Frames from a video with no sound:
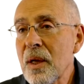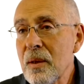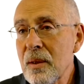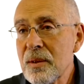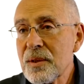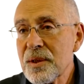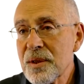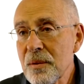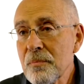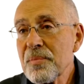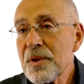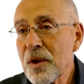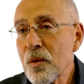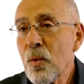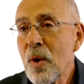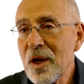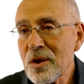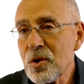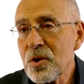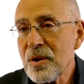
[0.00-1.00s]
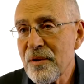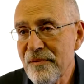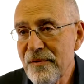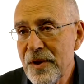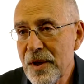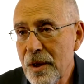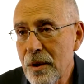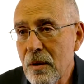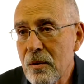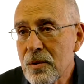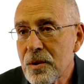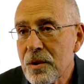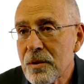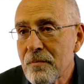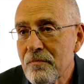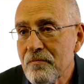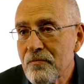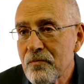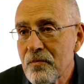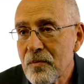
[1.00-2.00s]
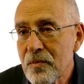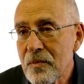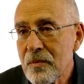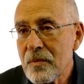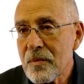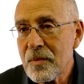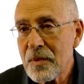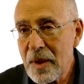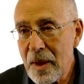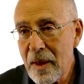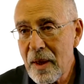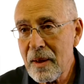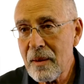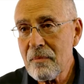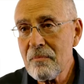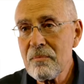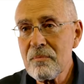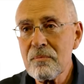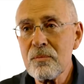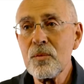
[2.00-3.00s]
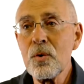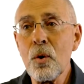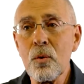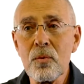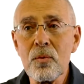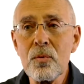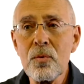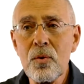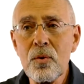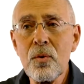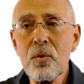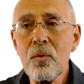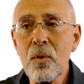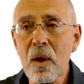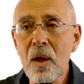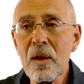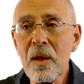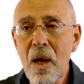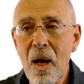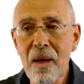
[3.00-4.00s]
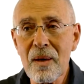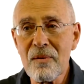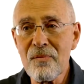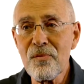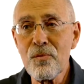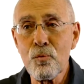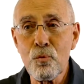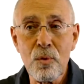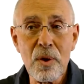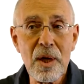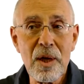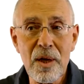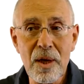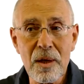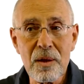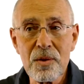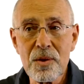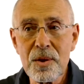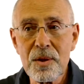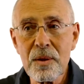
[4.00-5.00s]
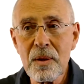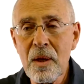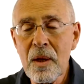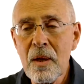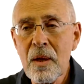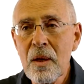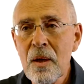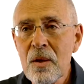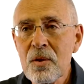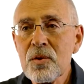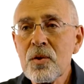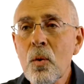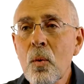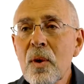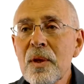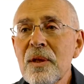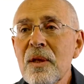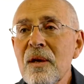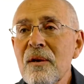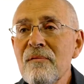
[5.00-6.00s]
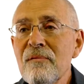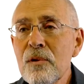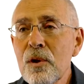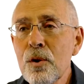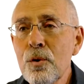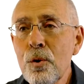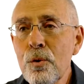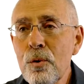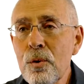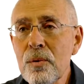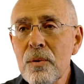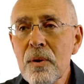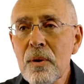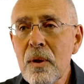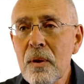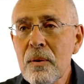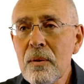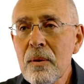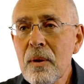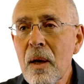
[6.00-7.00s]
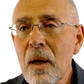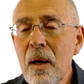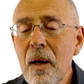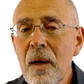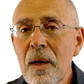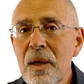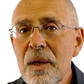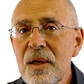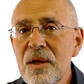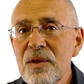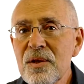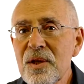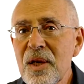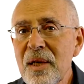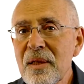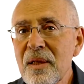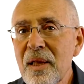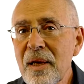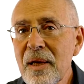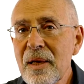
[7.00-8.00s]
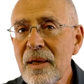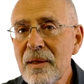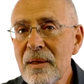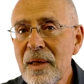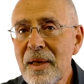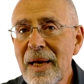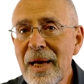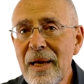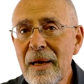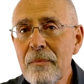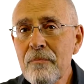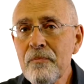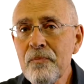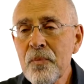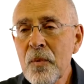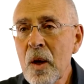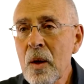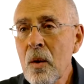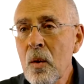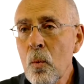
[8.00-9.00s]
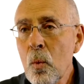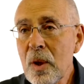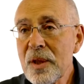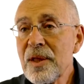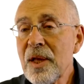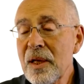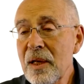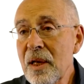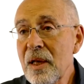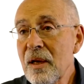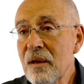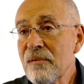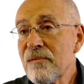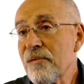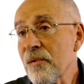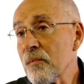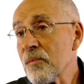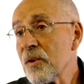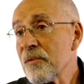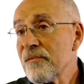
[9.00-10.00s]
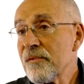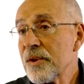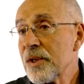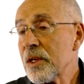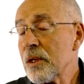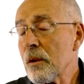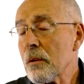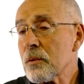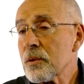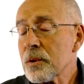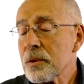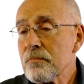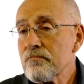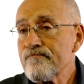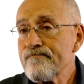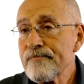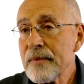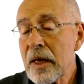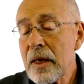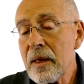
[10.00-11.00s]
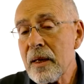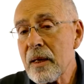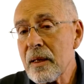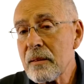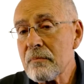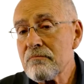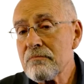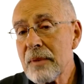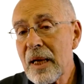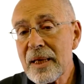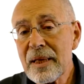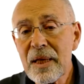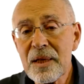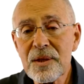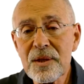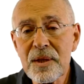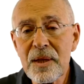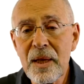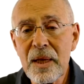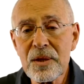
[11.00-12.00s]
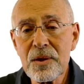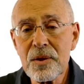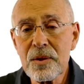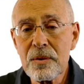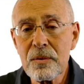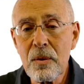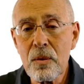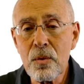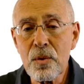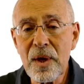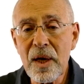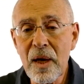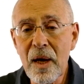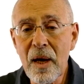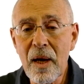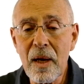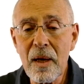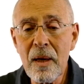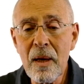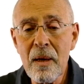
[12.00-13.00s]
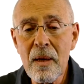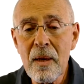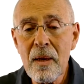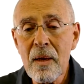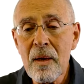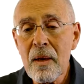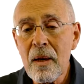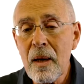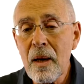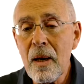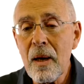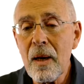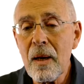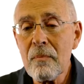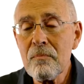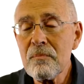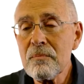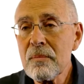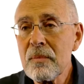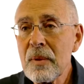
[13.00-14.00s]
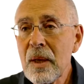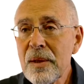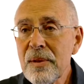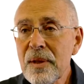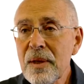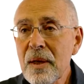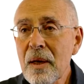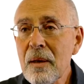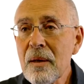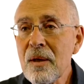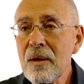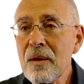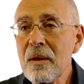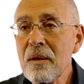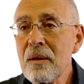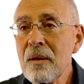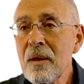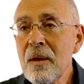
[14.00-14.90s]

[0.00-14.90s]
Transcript: simply watch the videos. They don't do a lot of the readings. So what they've learned is that they can get what they need from the videos, and I guess that's okay. I think I'm going to